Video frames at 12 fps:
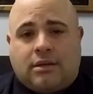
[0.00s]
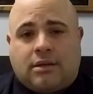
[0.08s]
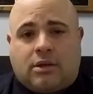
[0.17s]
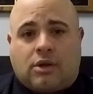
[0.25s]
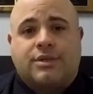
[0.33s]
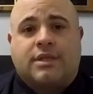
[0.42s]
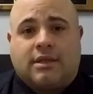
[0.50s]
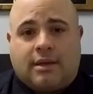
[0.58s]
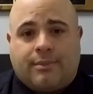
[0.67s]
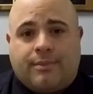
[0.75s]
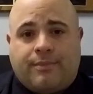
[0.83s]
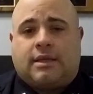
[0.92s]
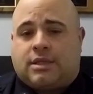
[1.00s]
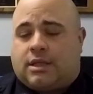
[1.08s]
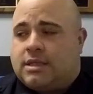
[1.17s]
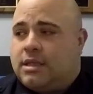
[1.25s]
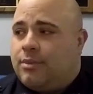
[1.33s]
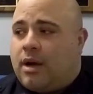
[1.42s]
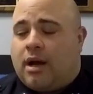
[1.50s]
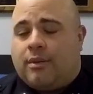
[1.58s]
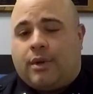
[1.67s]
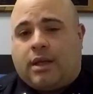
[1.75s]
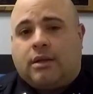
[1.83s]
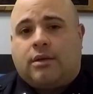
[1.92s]
close to them. As you can see behind
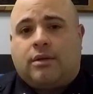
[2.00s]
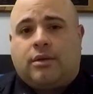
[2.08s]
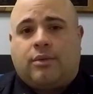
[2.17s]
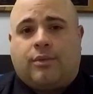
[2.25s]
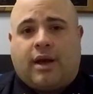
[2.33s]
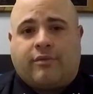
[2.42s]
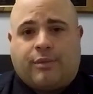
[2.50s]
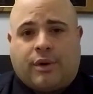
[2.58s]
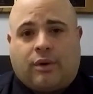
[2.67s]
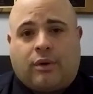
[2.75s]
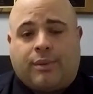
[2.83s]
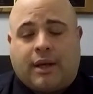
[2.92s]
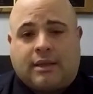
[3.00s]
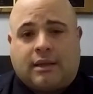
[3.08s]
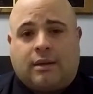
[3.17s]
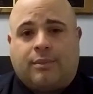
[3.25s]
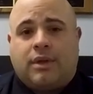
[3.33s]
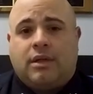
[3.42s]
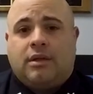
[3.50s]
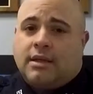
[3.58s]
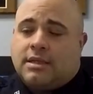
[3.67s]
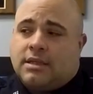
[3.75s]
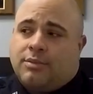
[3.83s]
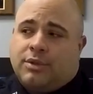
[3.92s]
me, we have a mural painted up.
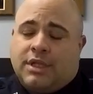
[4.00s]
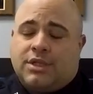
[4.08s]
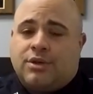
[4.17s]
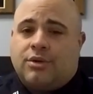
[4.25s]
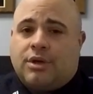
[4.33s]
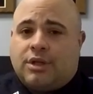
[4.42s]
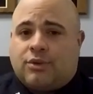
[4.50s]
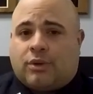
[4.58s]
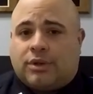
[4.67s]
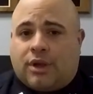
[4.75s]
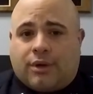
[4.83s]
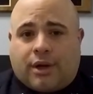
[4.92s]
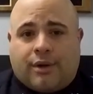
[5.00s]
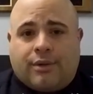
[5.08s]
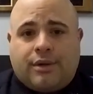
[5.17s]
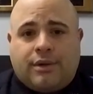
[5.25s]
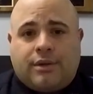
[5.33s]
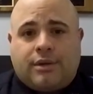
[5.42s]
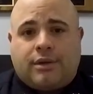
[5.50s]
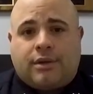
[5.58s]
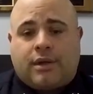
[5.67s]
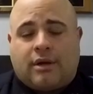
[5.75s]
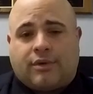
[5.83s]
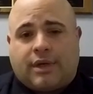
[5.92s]
This is the Police Unity Tour logo.
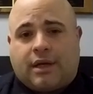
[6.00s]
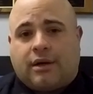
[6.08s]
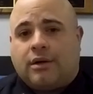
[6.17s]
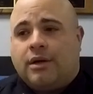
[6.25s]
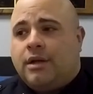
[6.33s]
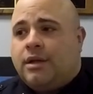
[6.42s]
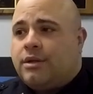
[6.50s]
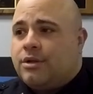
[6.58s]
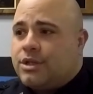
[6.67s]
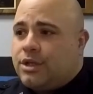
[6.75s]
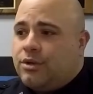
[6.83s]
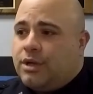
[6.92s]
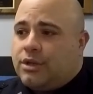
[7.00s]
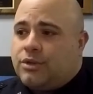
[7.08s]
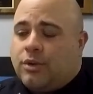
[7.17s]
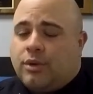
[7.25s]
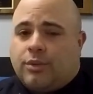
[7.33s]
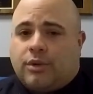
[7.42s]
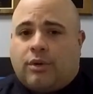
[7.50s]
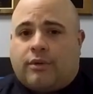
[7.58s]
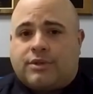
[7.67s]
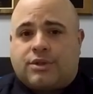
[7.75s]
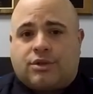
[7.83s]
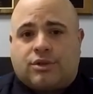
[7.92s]
Every year there's a Unity Tour where
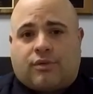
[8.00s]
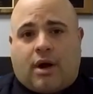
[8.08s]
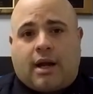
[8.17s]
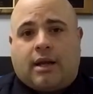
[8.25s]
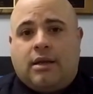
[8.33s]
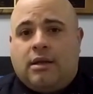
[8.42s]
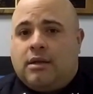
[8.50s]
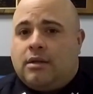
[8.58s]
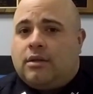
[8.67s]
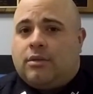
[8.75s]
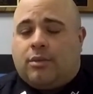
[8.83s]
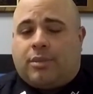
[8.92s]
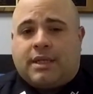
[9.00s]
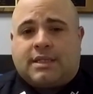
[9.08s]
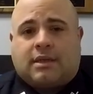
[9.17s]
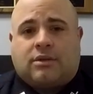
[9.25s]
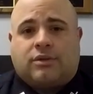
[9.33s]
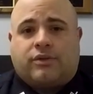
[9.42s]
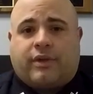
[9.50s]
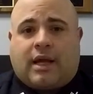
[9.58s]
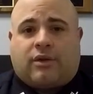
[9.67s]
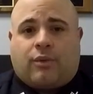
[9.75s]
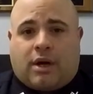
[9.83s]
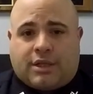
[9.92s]
officers ride their bicycles down
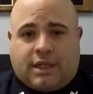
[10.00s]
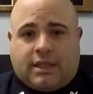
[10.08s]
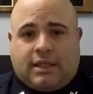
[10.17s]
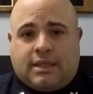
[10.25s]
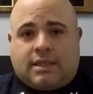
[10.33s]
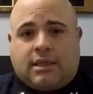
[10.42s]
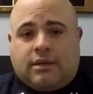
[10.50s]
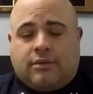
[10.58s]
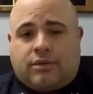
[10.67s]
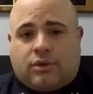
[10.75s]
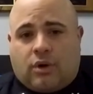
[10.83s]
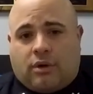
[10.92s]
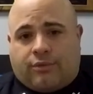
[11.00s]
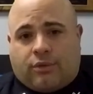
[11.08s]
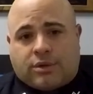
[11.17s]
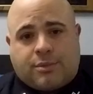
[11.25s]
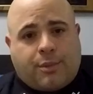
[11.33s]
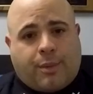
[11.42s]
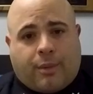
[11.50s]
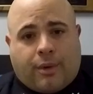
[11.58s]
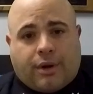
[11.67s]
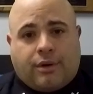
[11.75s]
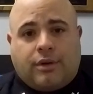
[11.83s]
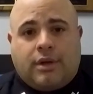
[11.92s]
to Washington, D.C. to Law Enforcement
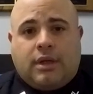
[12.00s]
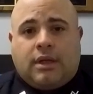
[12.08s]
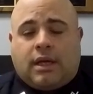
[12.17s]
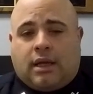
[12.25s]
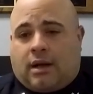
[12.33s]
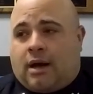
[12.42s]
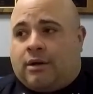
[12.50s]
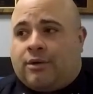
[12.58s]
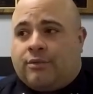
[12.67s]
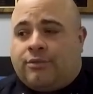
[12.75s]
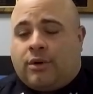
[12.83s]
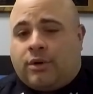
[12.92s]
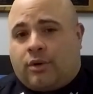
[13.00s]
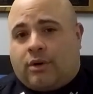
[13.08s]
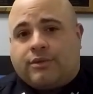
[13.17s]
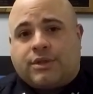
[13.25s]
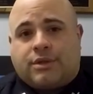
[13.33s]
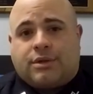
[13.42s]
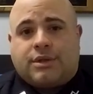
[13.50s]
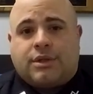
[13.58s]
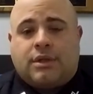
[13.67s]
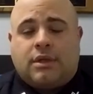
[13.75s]
Memorial in honor of fallen officers.